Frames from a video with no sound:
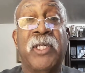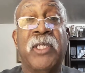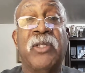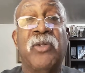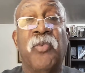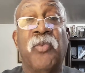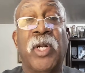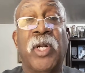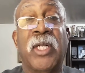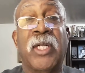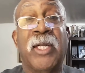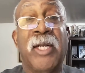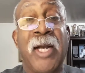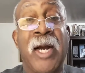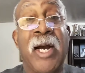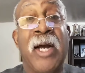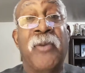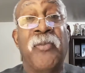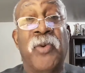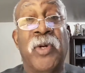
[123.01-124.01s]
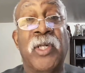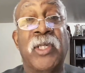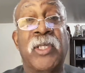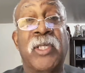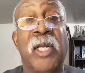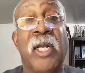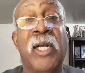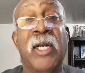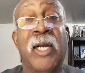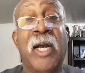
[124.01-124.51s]
This is what God
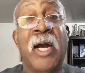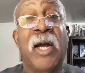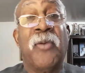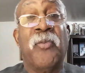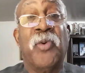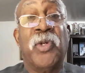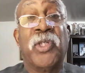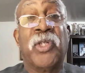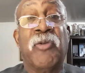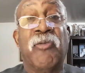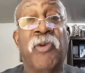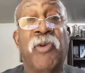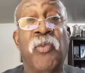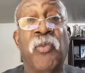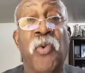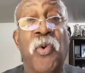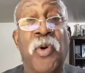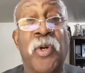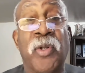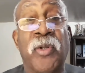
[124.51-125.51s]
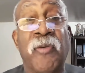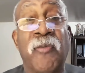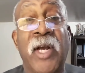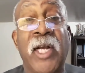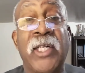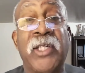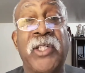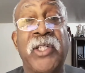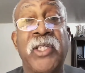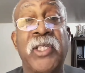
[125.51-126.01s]
wants. God wants to reward the
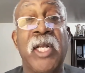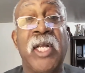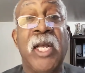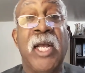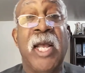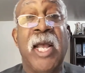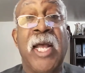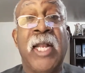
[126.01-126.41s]
righteous,